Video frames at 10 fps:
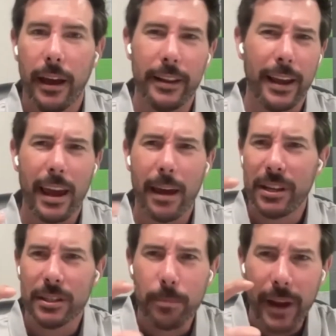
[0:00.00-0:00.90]
And they gave me
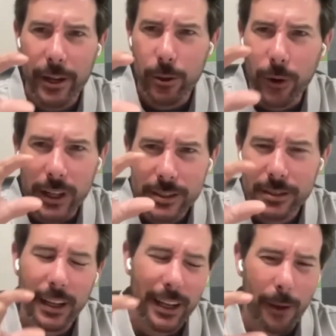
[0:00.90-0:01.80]
this manual, and
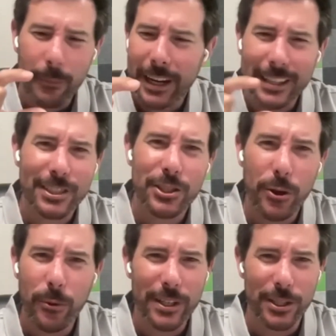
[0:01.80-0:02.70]
it's, yeah, I mean, it's
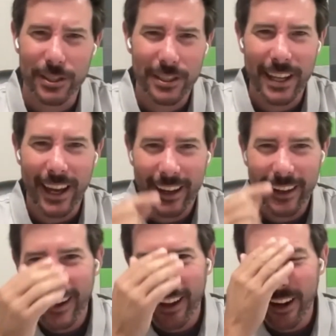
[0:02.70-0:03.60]
two inches
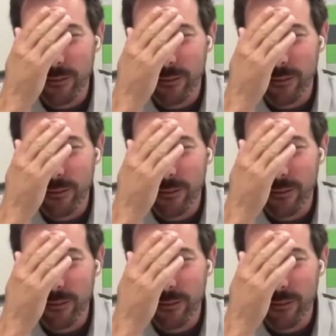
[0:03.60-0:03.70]
thick. Wow. And